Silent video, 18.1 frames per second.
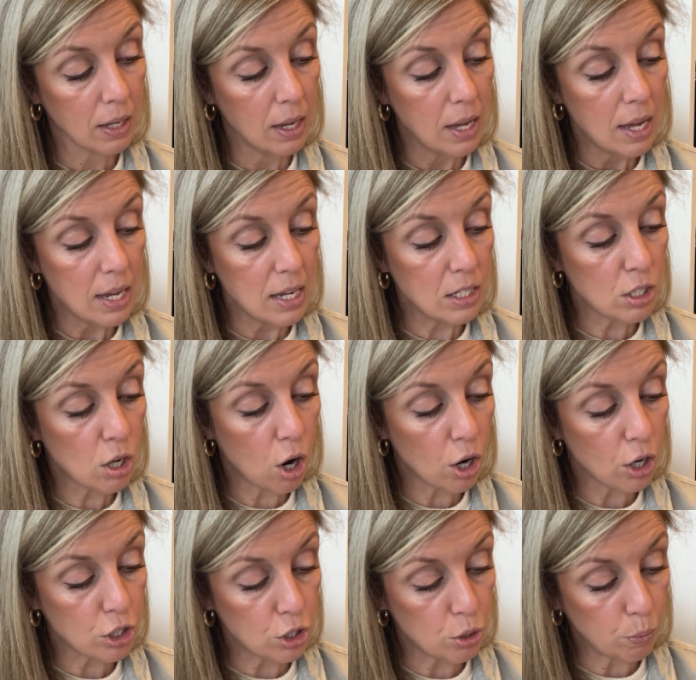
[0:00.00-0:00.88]
His
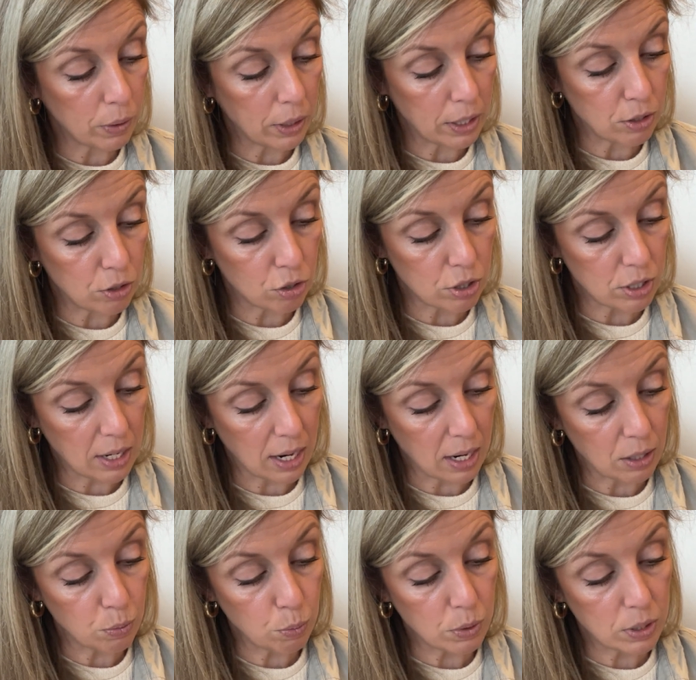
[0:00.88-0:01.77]
heart, you will
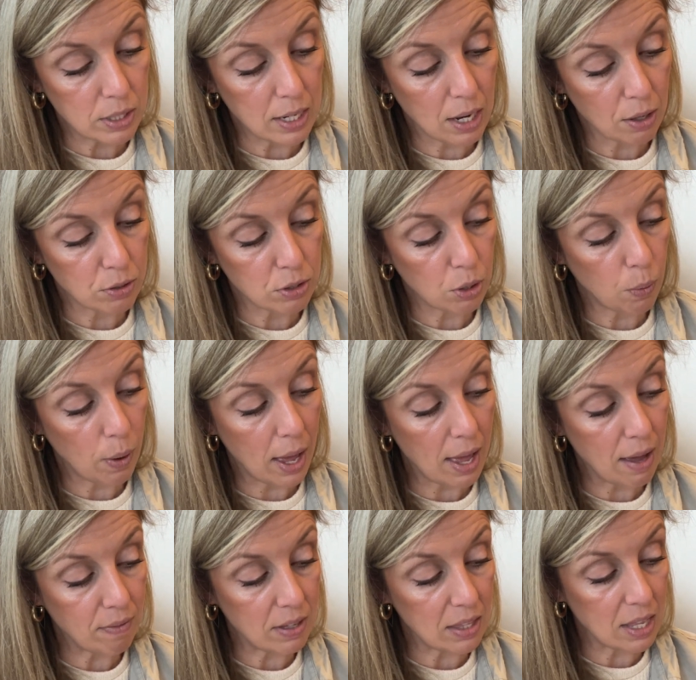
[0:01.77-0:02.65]
understand, was now so
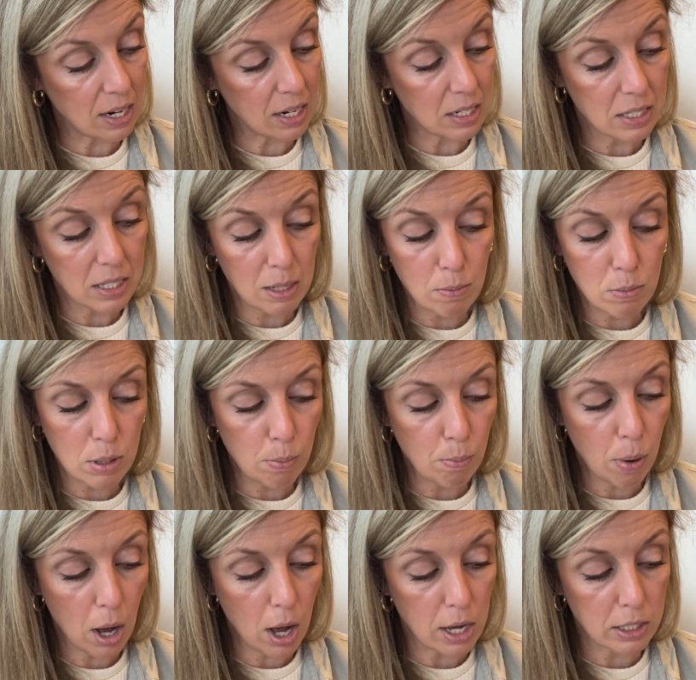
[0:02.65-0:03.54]
heavy that it seemed
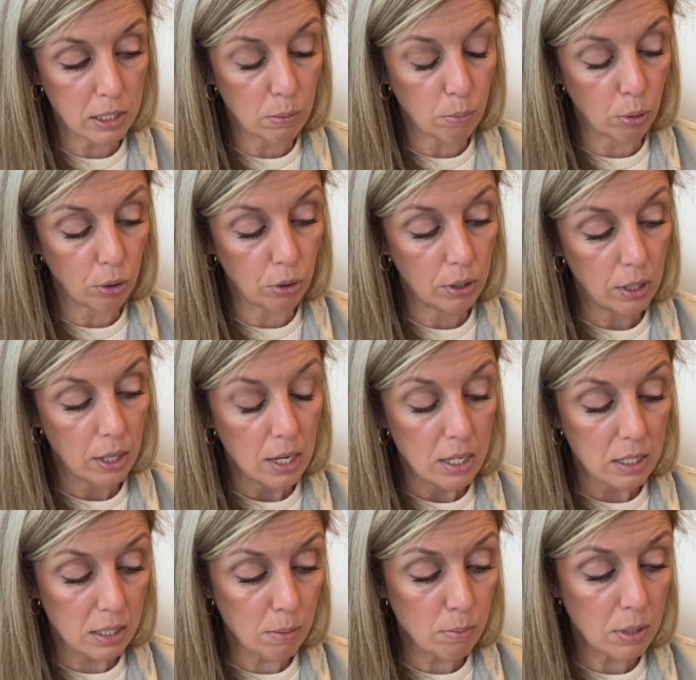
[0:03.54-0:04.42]
impossible
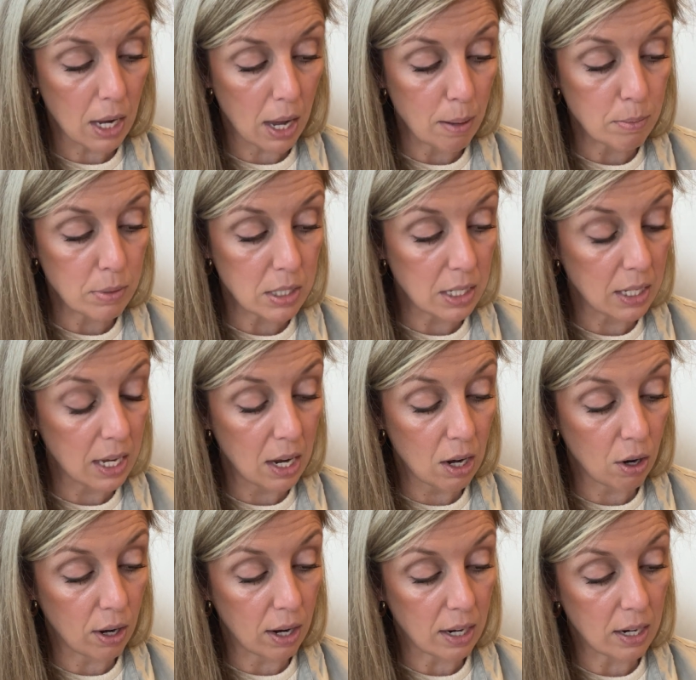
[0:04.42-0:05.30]
sometimes to
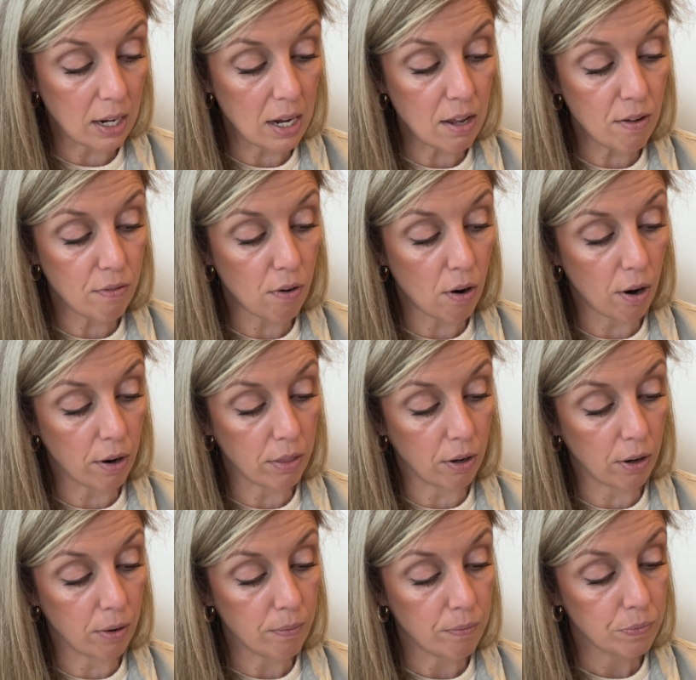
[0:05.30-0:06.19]
carry it any
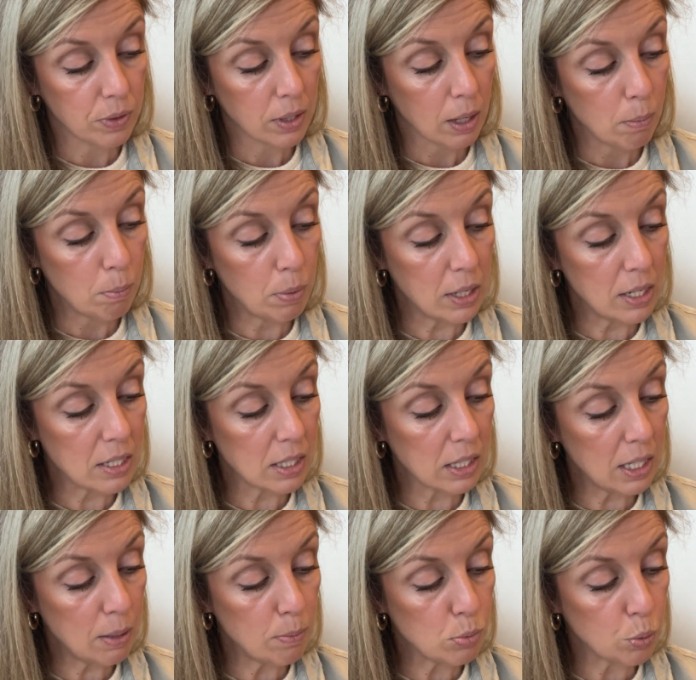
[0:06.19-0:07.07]
farther. But his
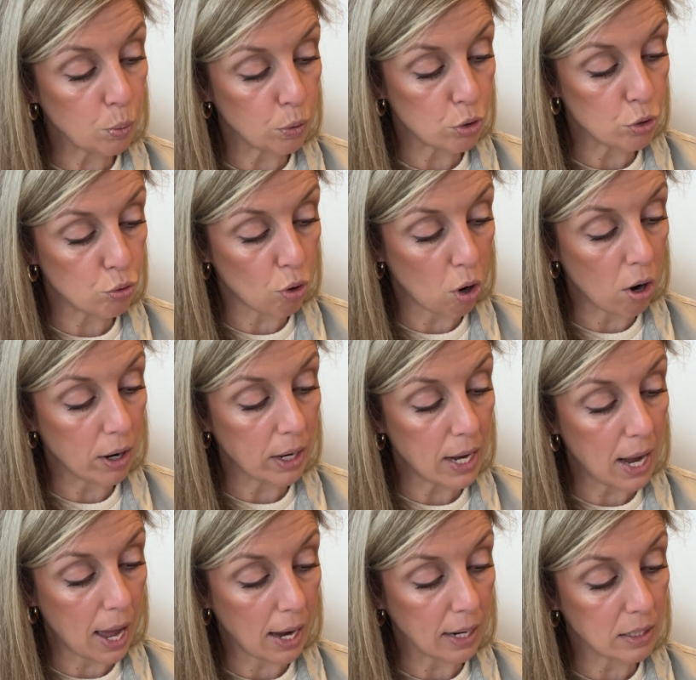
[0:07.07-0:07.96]
limbs were strong
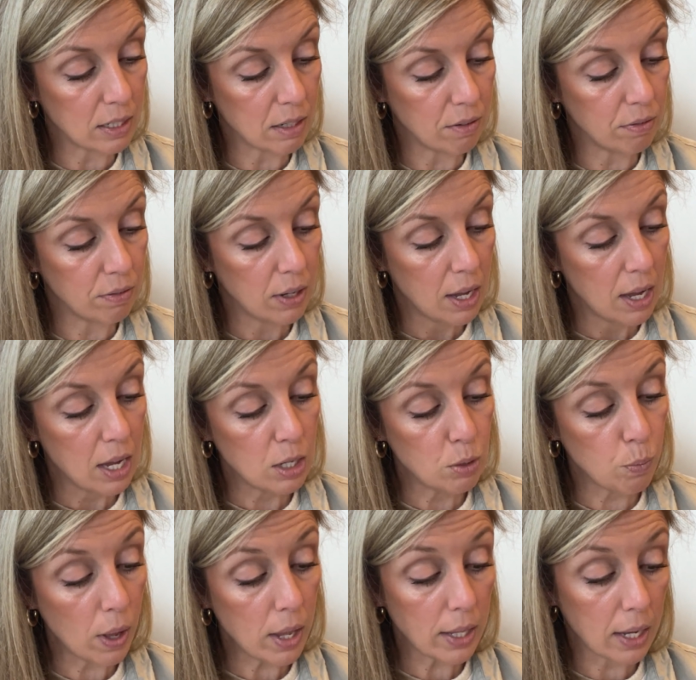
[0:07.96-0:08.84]
and active,
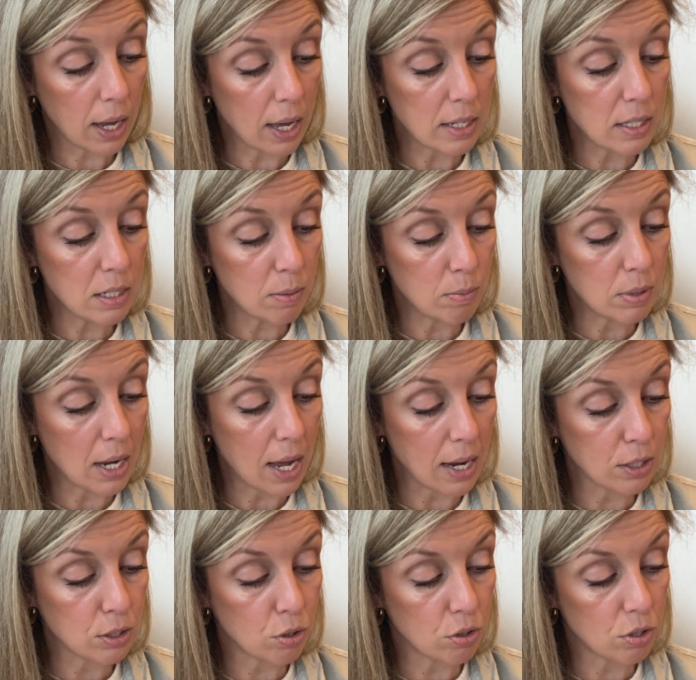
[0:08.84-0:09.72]
and well accustomed to
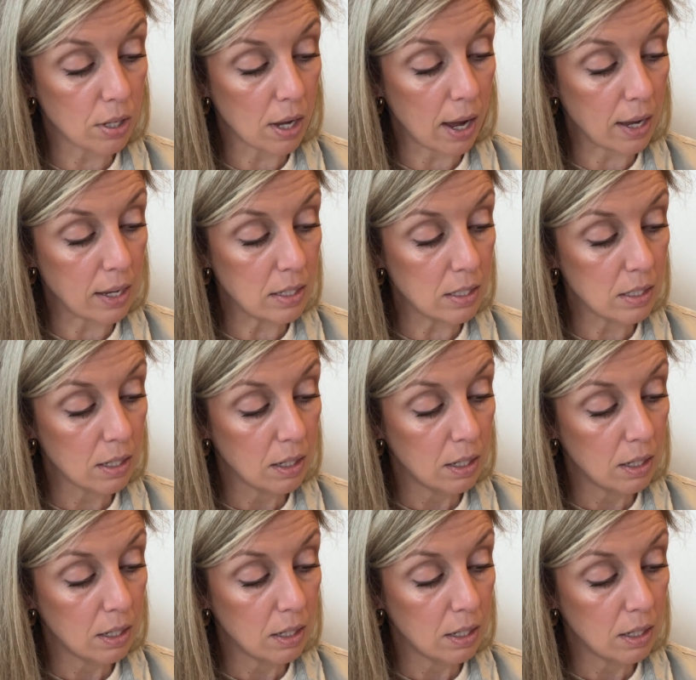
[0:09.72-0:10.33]
exercise.